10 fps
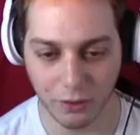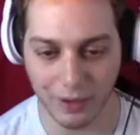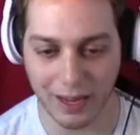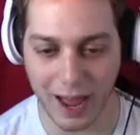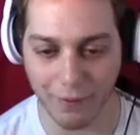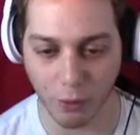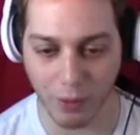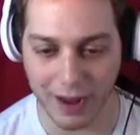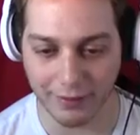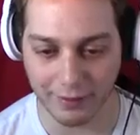So we could have a
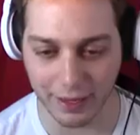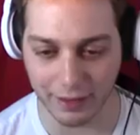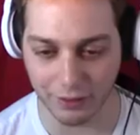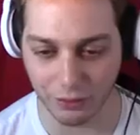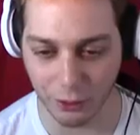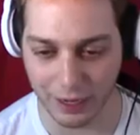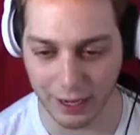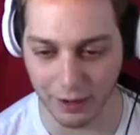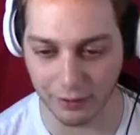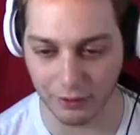race like through
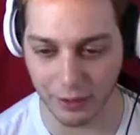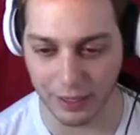here, so